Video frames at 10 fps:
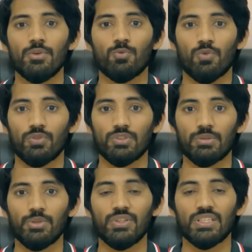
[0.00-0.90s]
for the
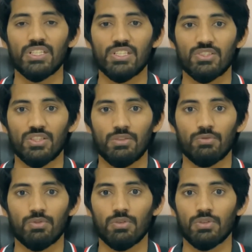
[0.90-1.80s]
communication,
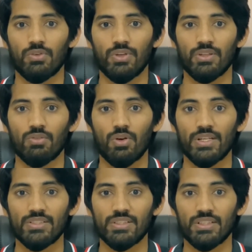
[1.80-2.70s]
for the
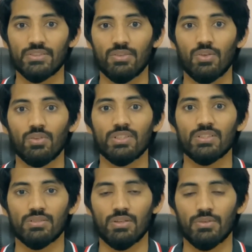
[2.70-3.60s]
writings and all this
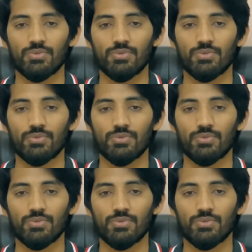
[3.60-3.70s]
stuff.